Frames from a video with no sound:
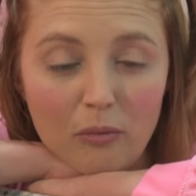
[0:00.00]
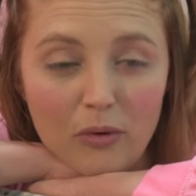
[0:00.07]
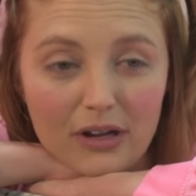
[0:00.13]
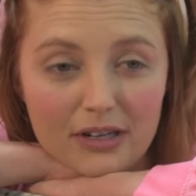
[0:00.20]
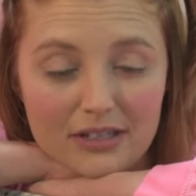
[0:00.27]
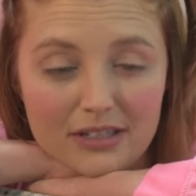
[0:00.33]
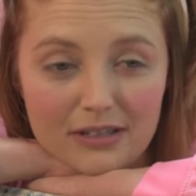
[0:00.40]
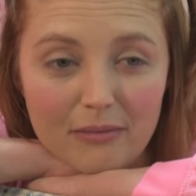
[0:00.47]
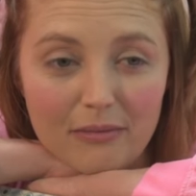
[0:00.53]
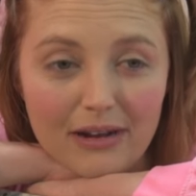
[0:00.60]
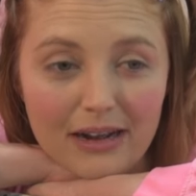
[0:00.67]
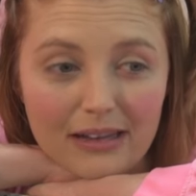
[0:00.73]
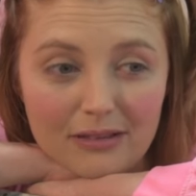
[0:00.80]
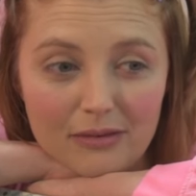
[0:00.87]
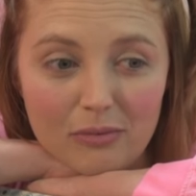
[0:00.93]
Once a
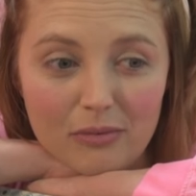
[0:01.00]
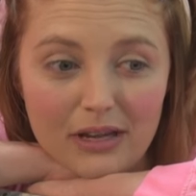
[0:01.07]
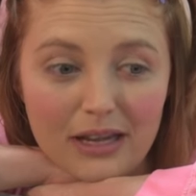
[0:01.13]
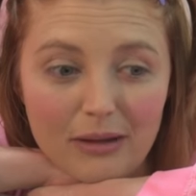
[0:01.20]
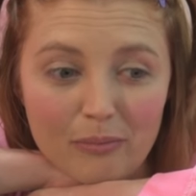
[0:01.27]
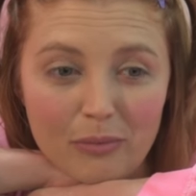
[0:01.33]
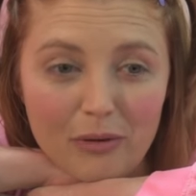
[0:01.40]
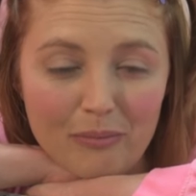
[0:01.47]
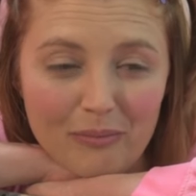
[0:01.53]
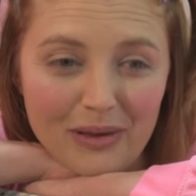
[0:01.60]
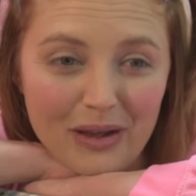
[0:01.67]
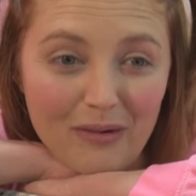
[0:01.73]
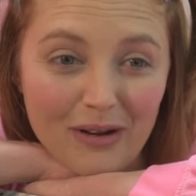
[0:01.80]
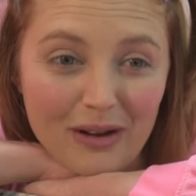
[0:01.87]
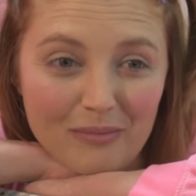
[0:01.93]
month we put
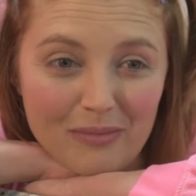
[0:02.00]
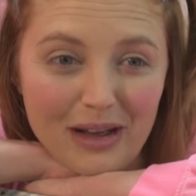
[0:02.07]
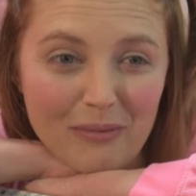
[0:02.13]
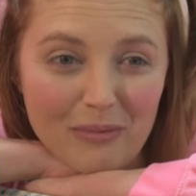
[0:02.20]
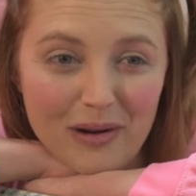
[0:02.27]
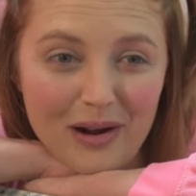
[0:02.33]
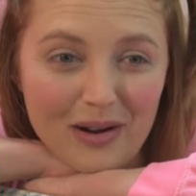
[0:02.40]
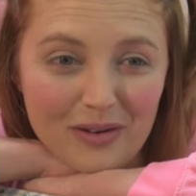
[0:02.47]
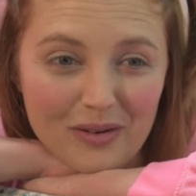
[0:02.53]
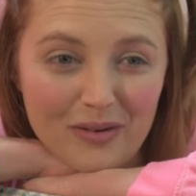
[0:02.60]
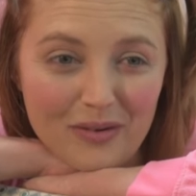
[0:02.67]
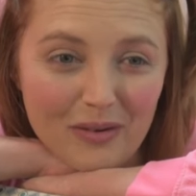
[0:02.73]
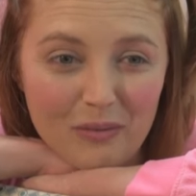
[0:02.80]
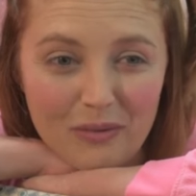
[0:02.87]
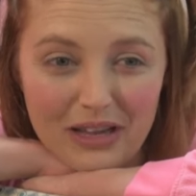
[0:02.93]
beer in my
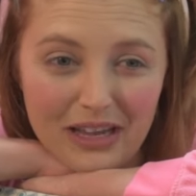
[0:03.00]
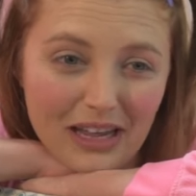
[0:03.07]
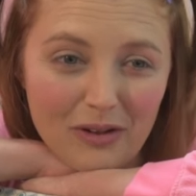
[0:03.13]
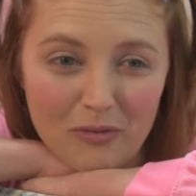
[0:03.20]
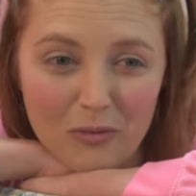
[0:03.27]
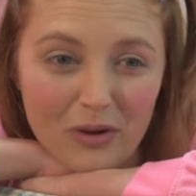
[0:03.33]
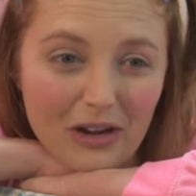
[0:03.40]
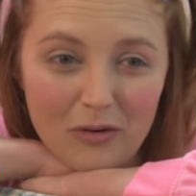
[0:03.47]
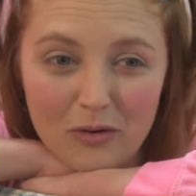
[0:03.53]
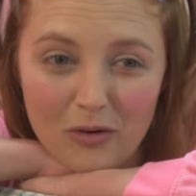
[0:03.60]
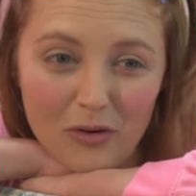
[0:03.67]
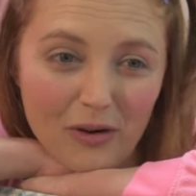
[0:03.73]
bottle and we get real